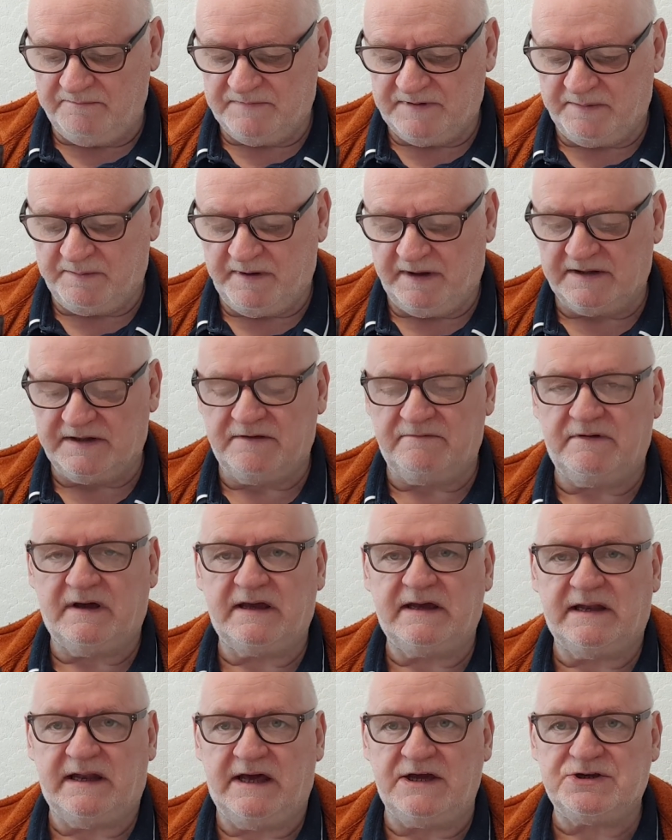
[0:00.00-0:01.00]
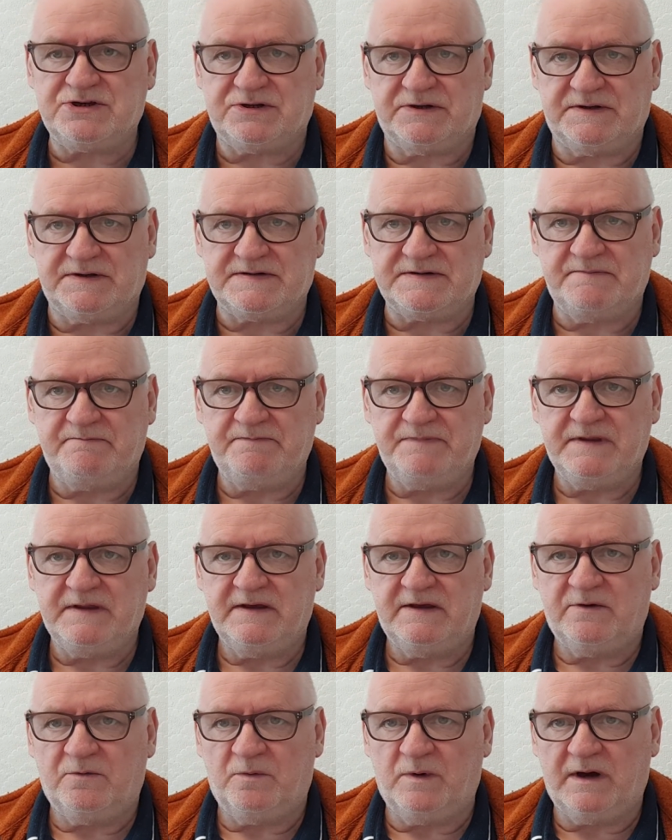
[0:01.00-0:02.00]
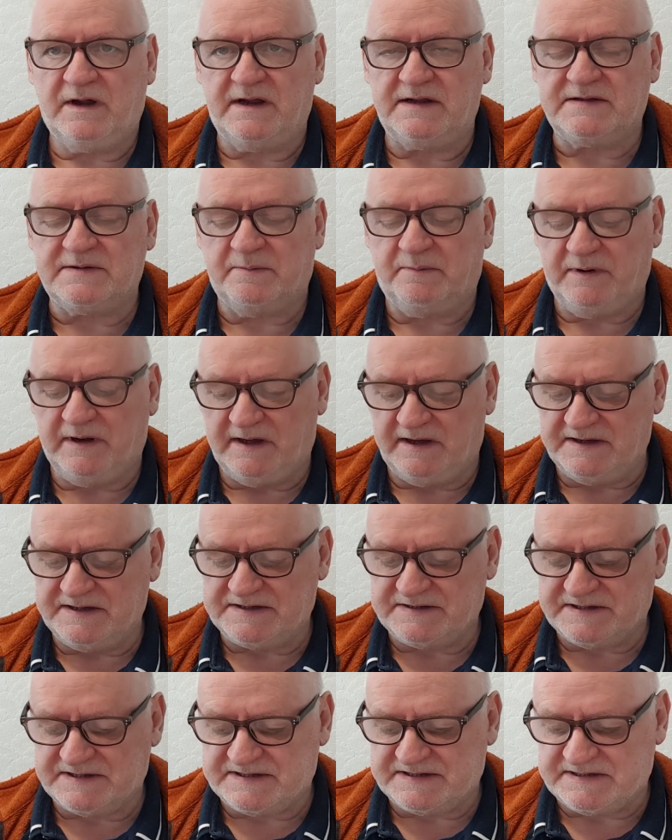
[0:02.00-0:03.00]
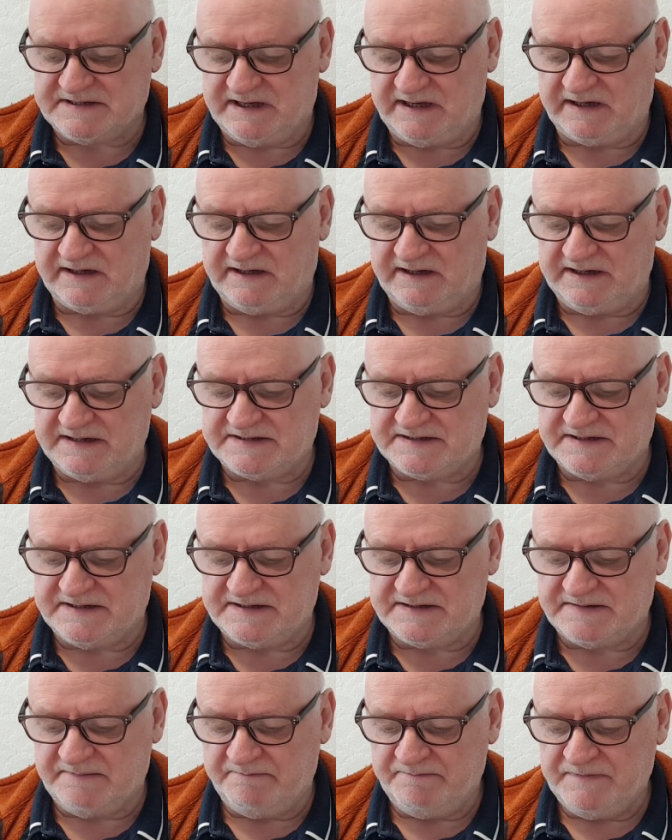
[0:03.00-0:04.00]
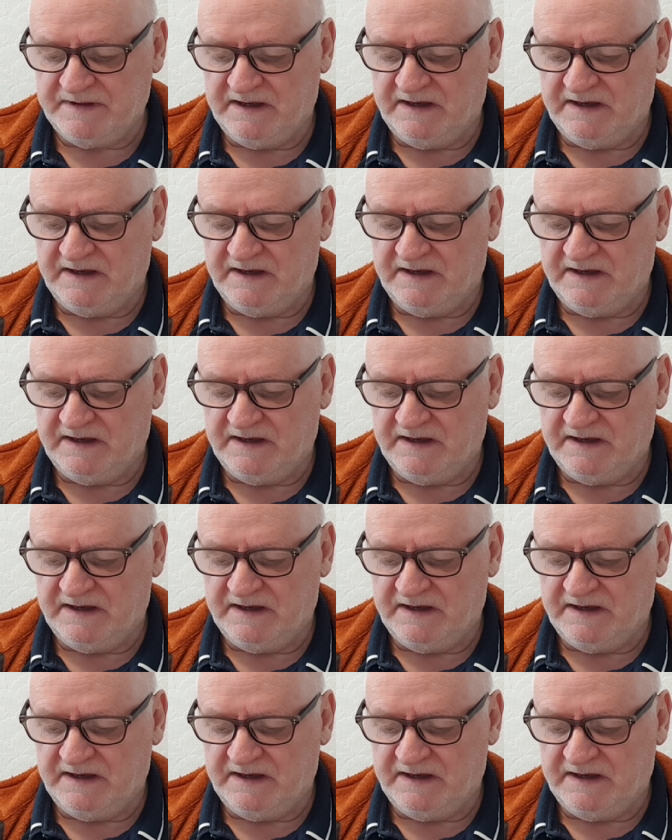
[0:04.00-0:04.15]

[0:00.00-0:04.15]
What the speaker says: building regulations where it applies to staircases.